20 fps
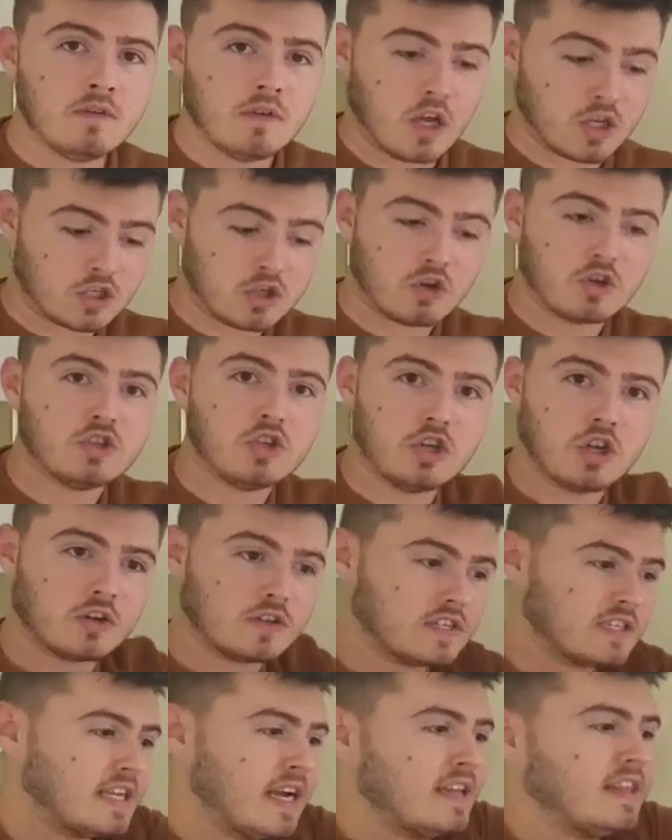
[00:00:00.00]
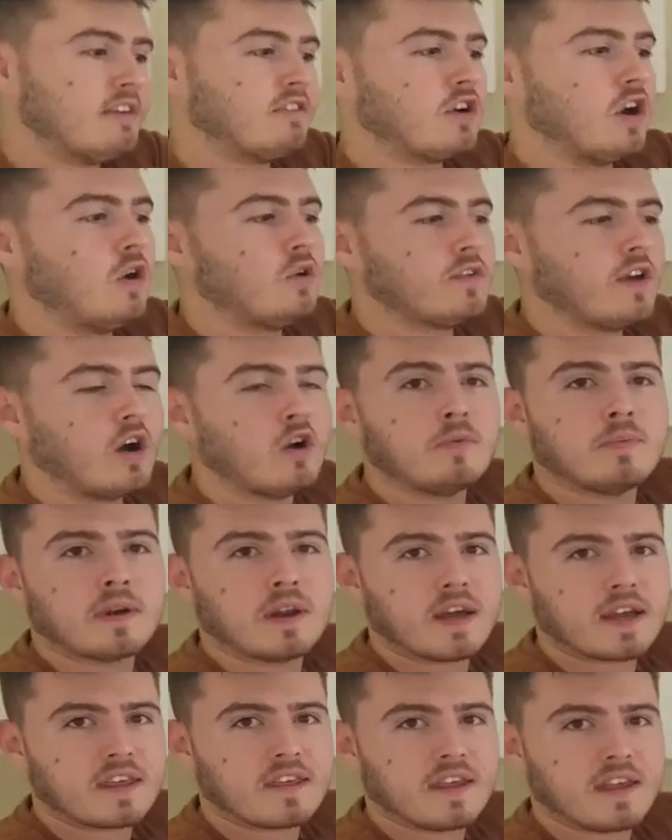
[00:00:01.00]
As long as you don't stand there and hold it open
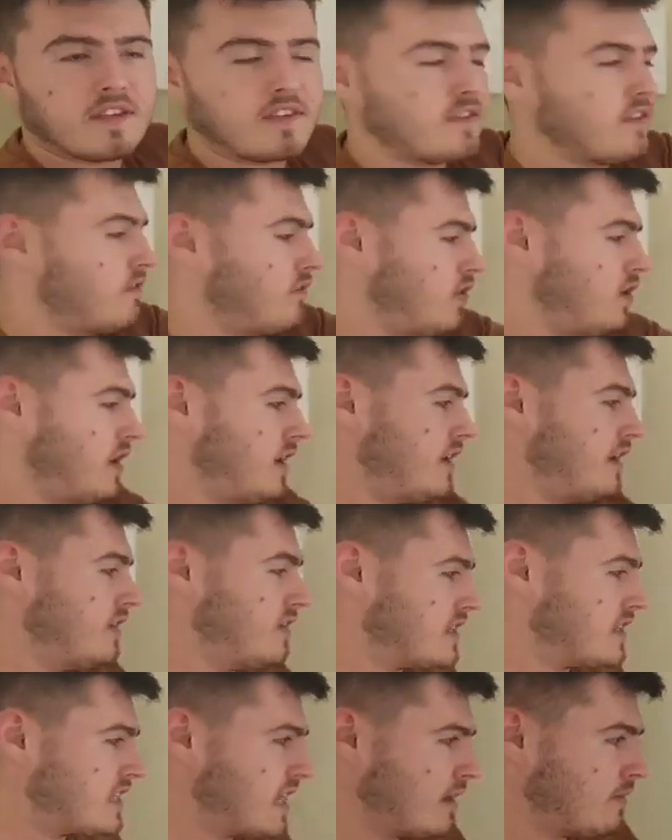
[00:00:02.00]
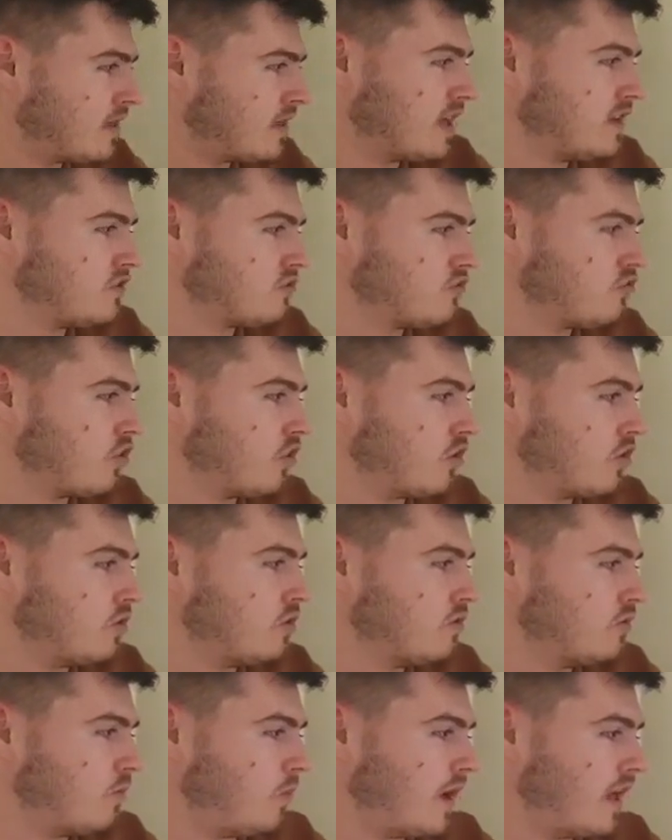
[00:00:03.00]
like this, right? The same thing is
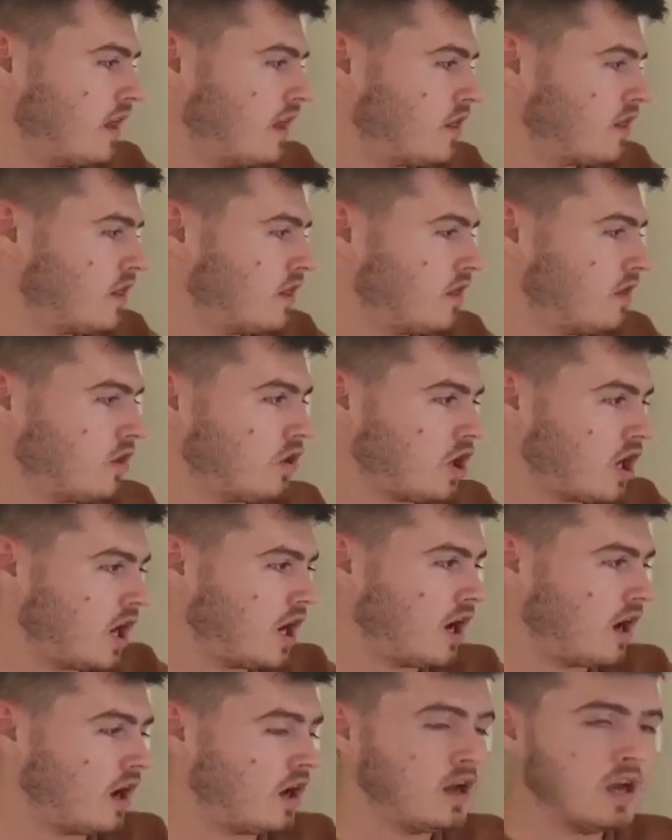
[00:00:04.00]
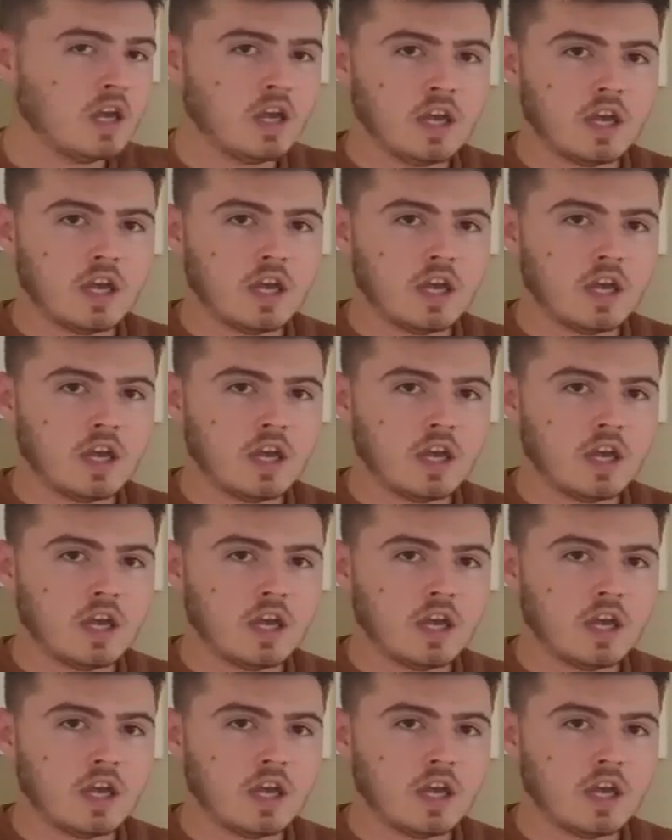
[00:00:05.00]
true with your gut.